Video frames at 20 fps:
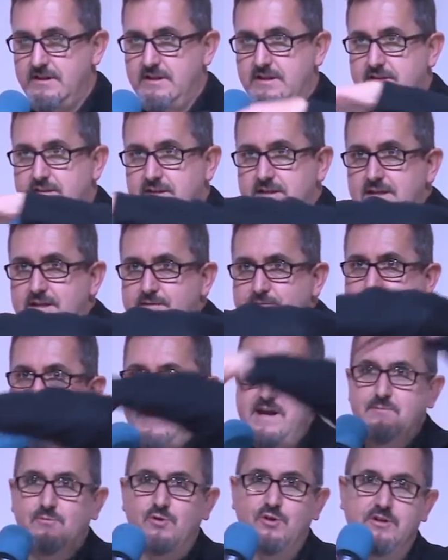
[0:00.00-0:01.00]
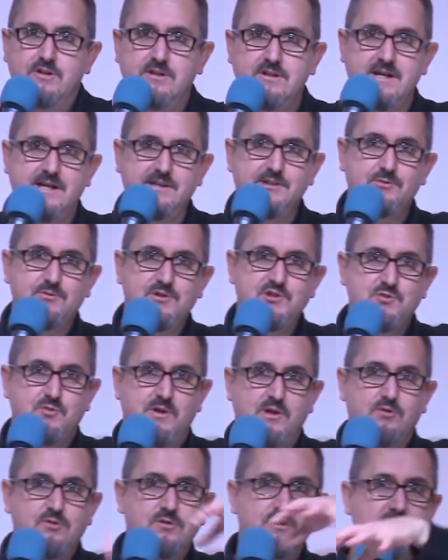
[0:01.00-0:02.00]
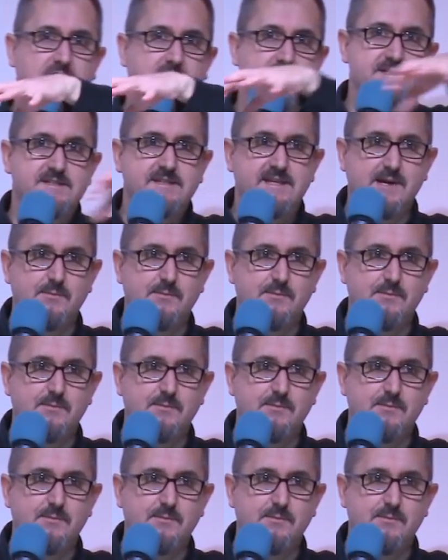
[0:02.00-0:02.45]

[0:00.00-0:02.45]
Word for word: the framework under which we're organizing